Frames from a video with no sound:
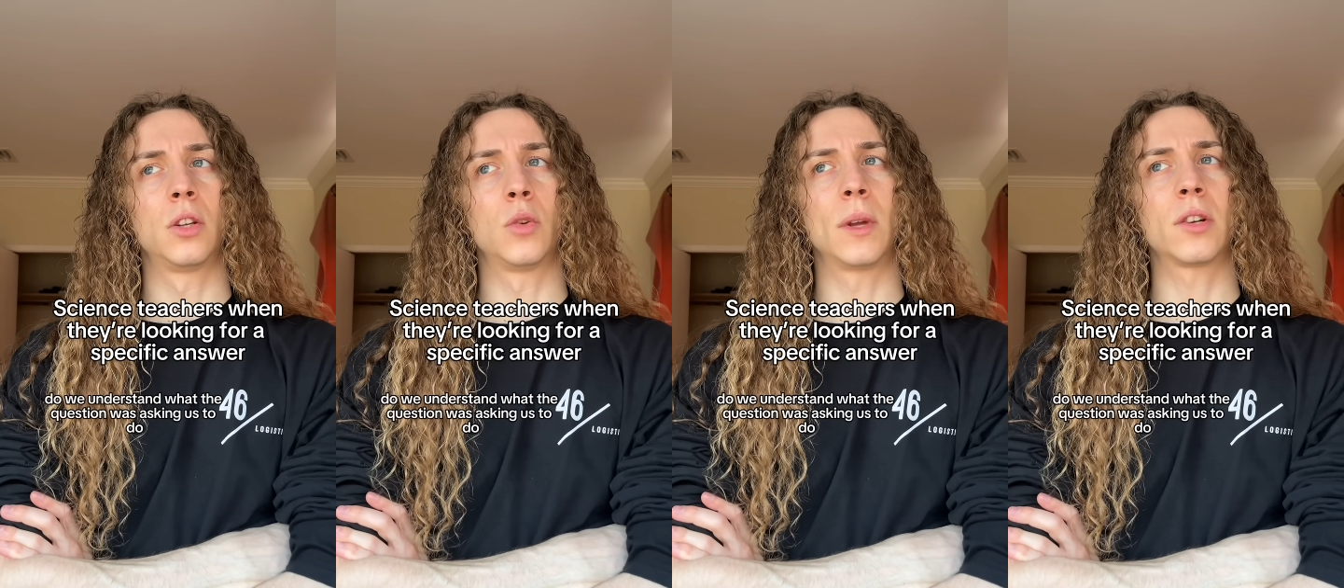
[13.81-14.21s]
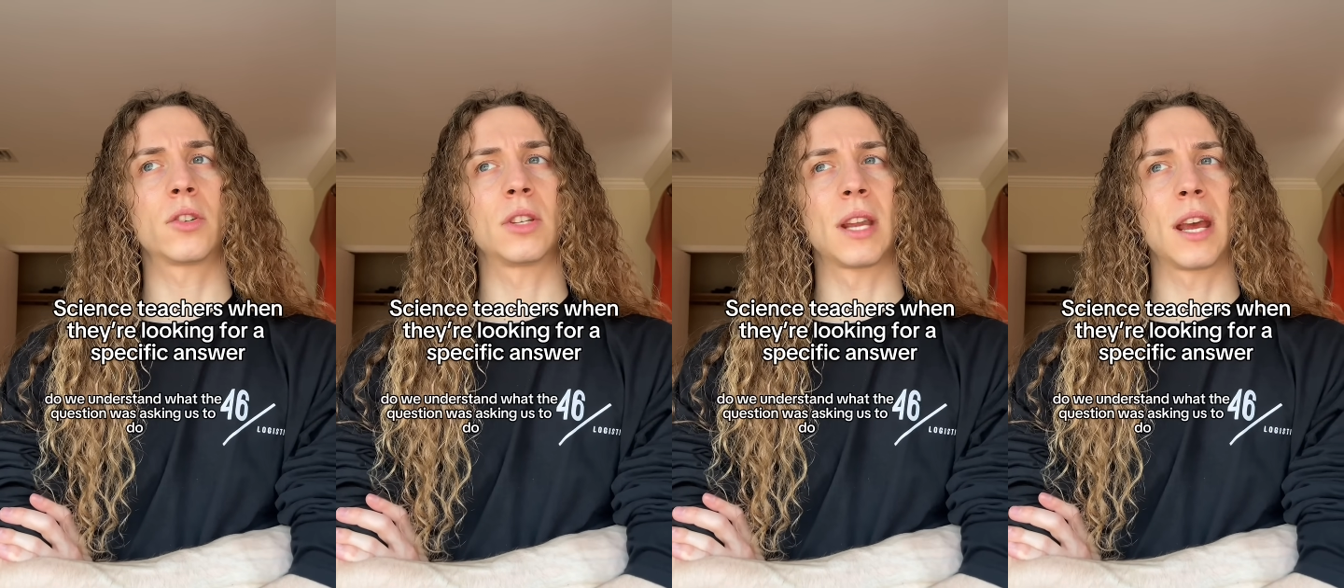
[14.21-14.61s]
Do we
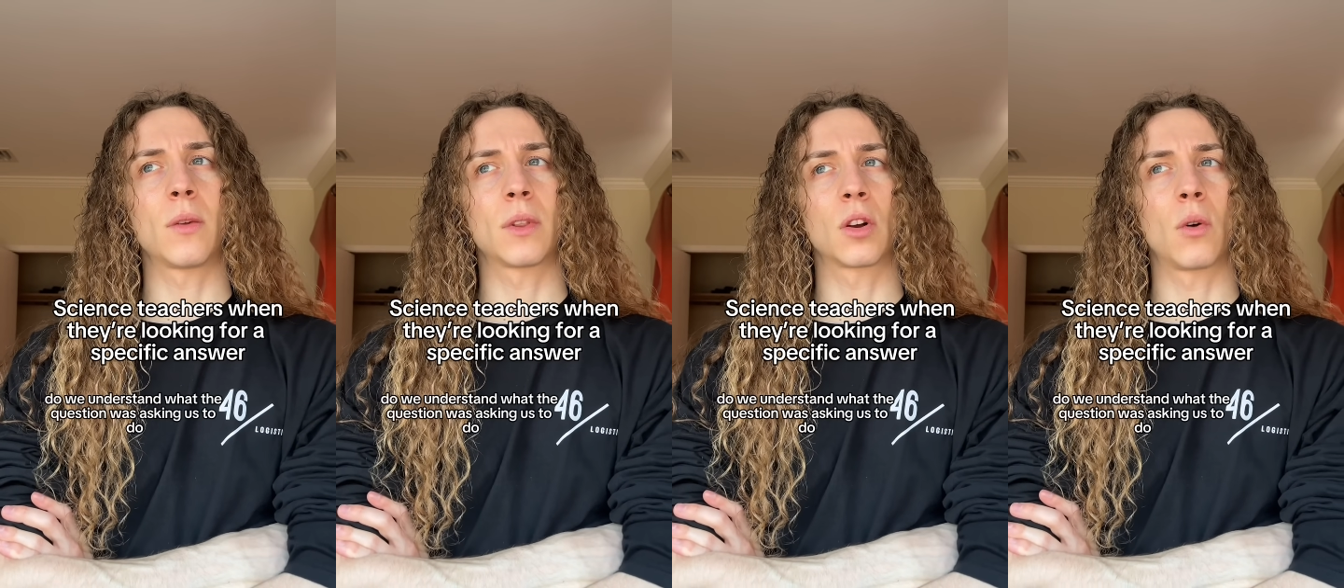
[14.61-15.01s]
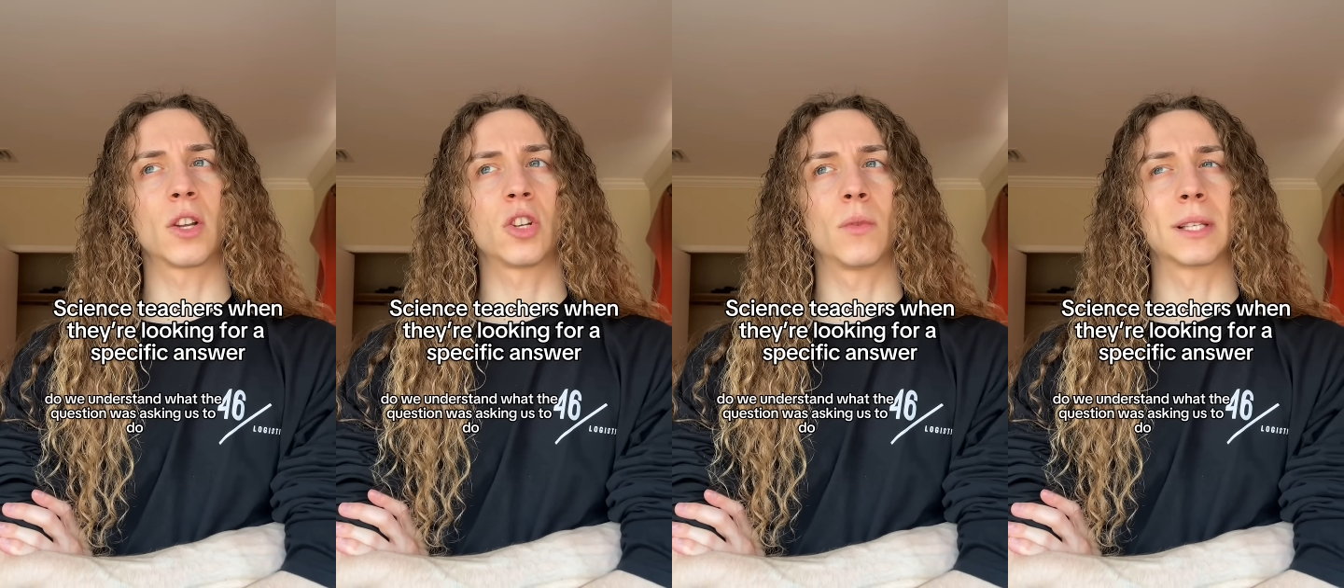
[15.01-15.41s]
understand what the
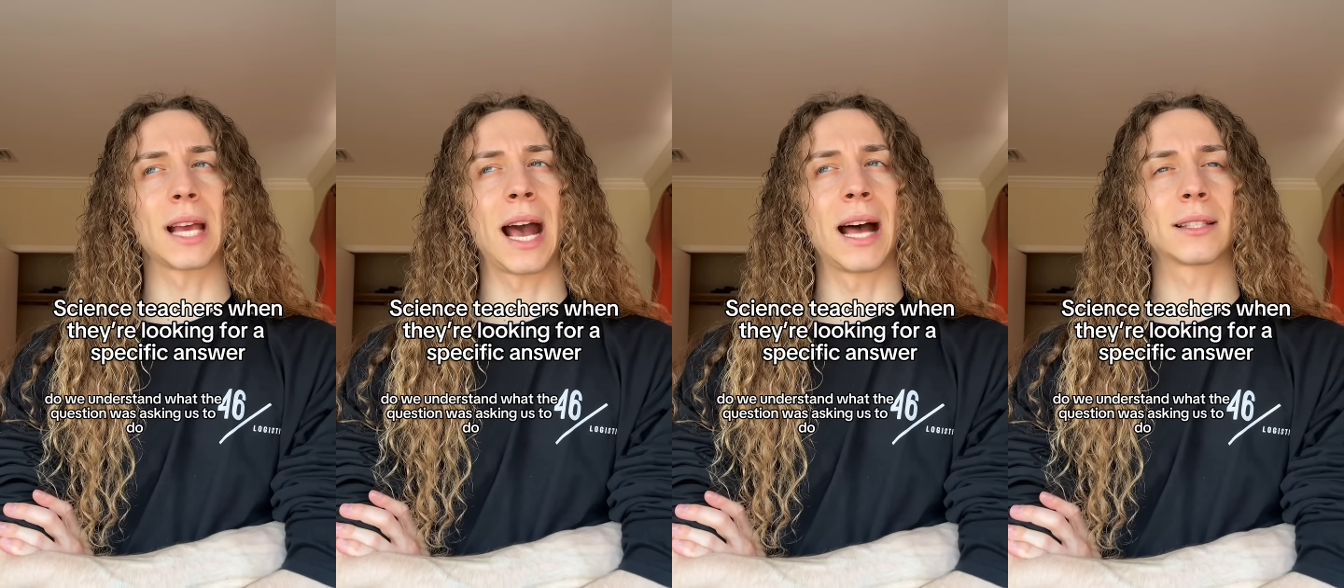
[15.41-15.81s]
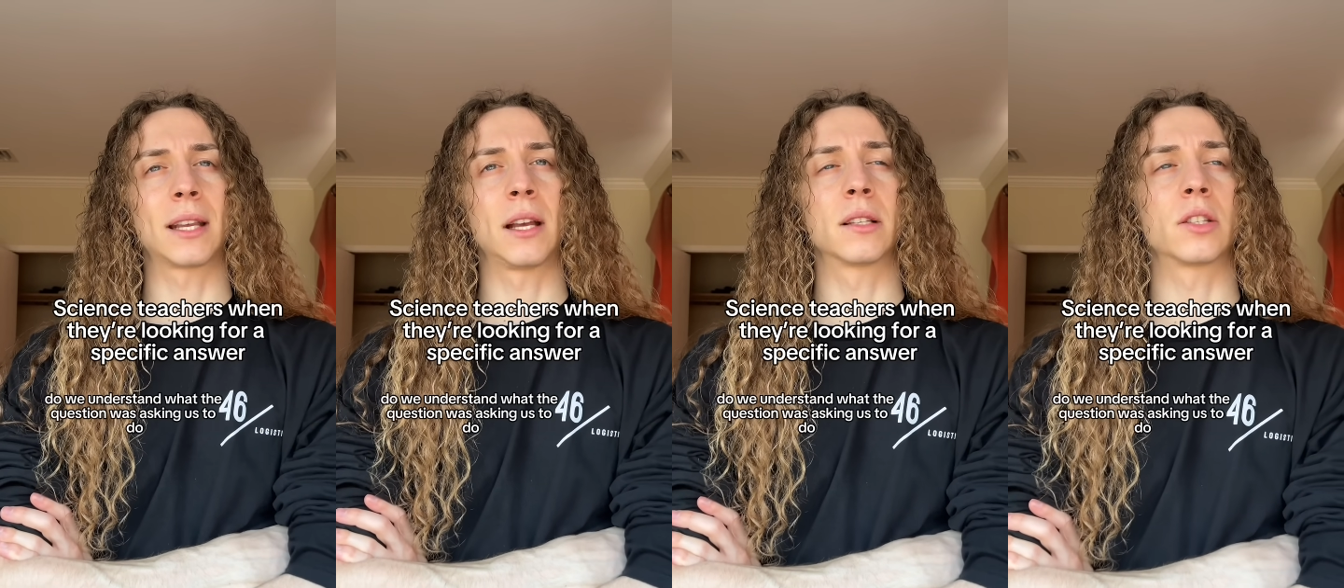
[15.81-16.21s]
question was
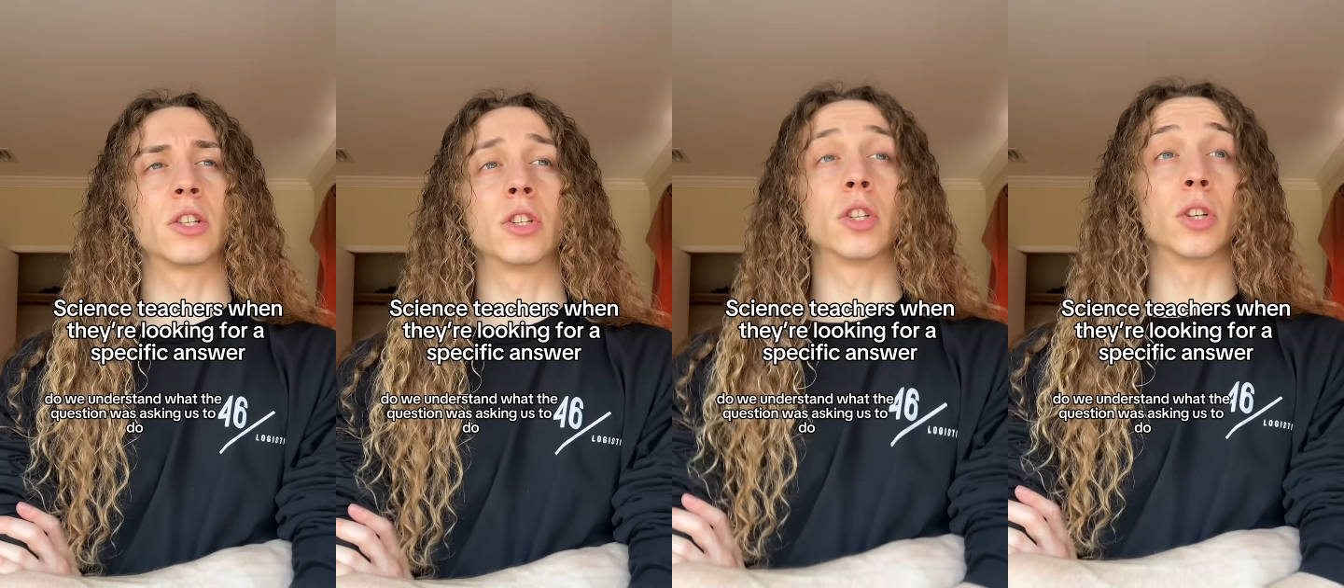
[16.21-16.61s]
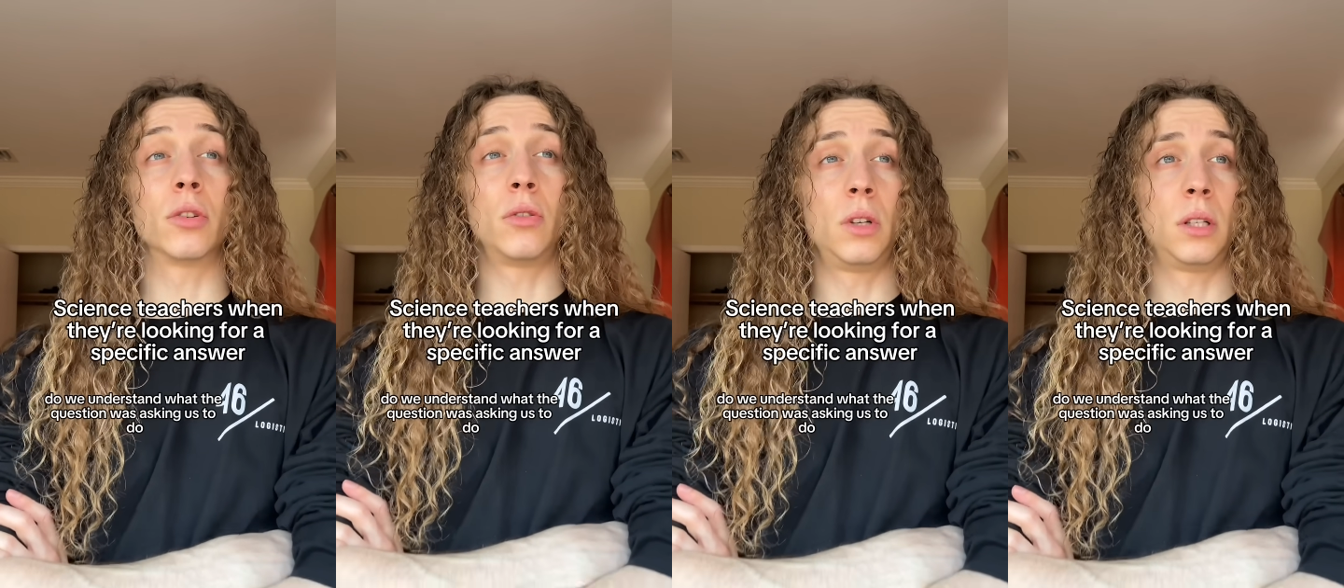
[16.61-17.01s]
asking us to
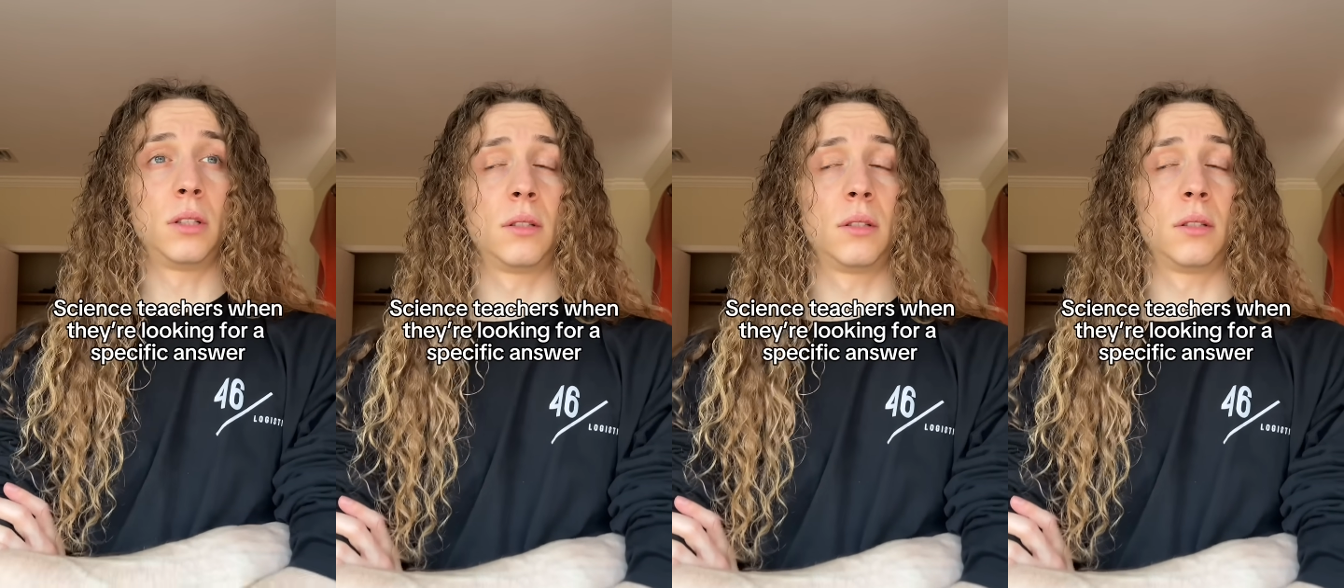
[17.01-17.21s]
do?